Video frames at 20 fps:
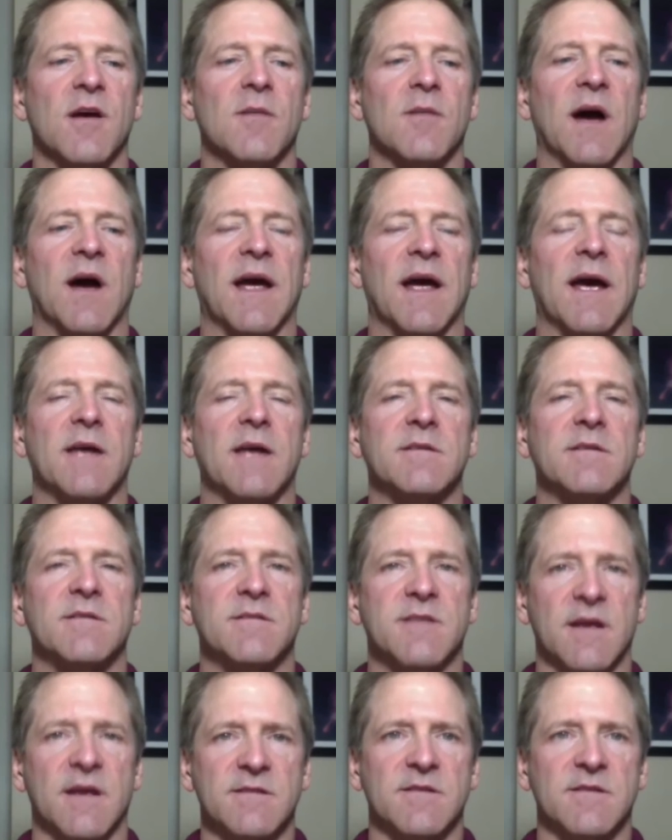my
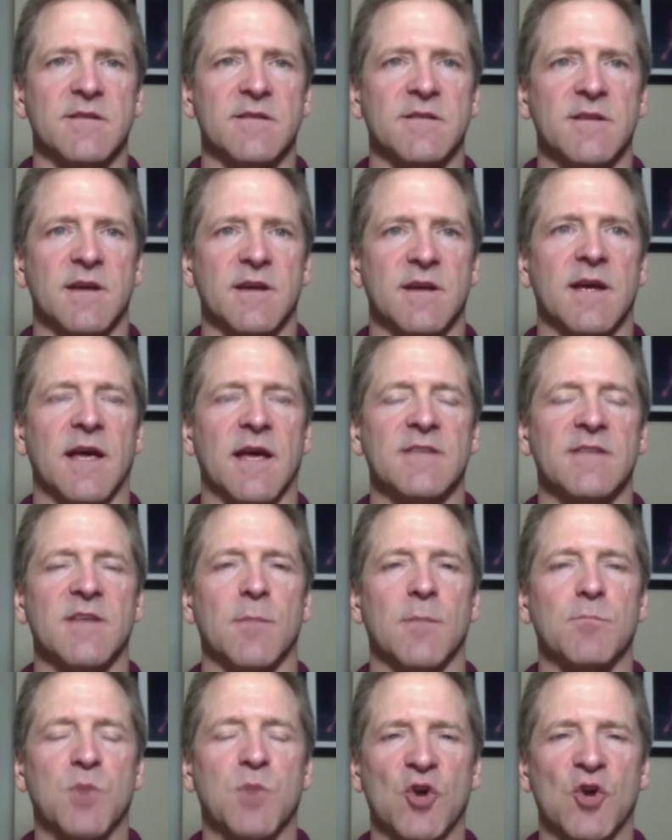identity as
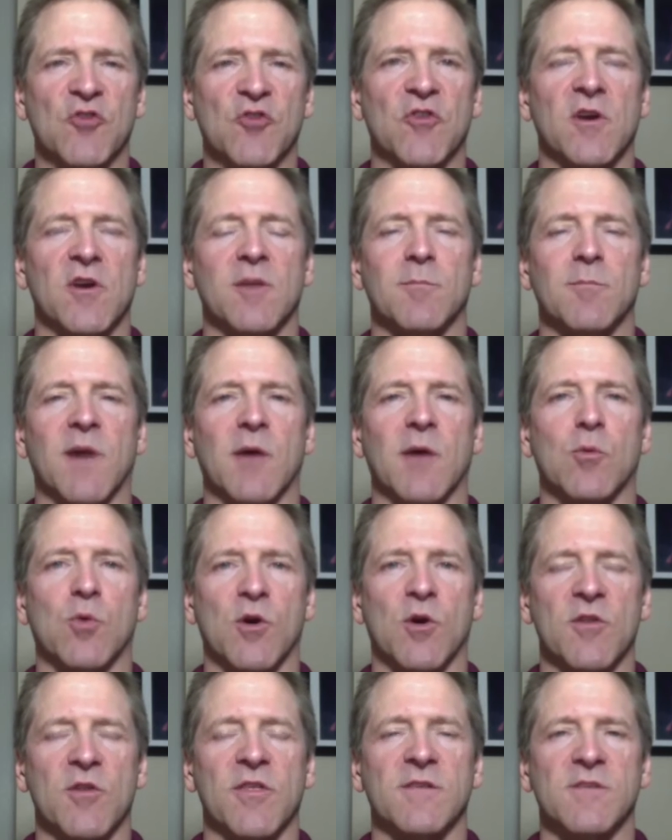a person and my
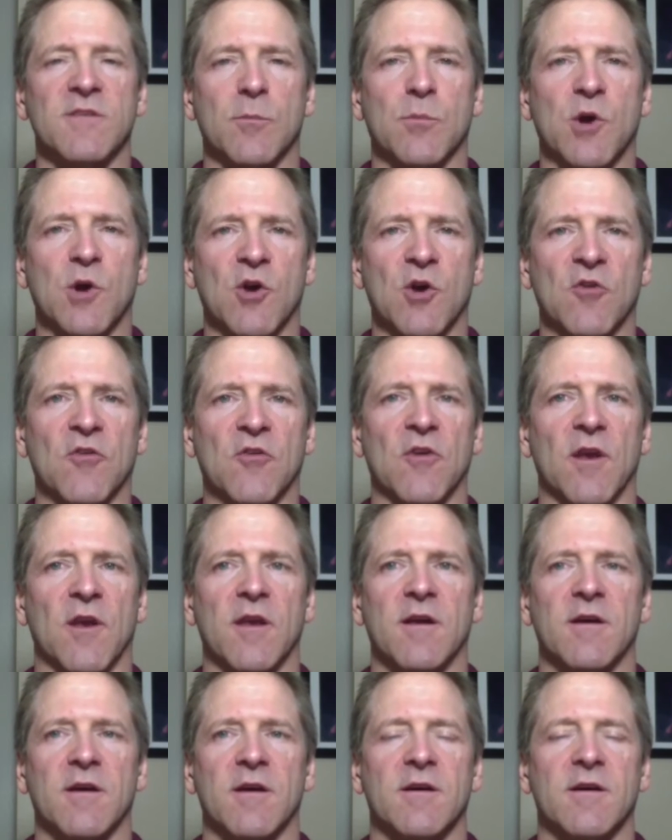worth as a person.
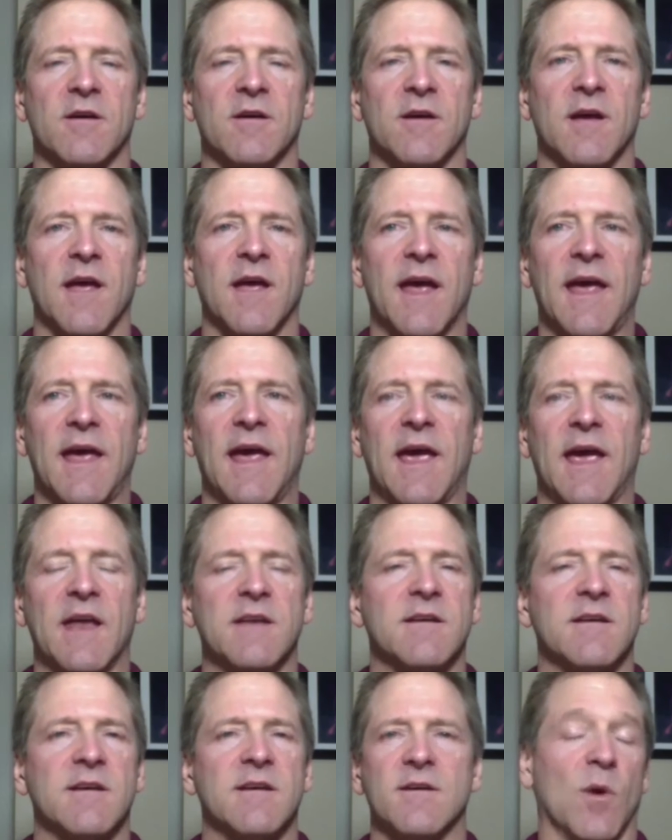
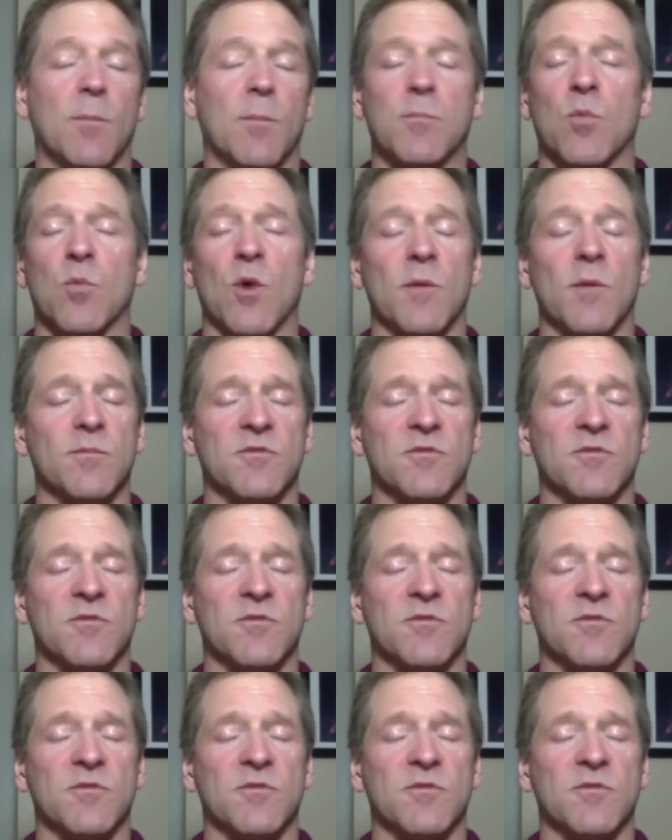And we're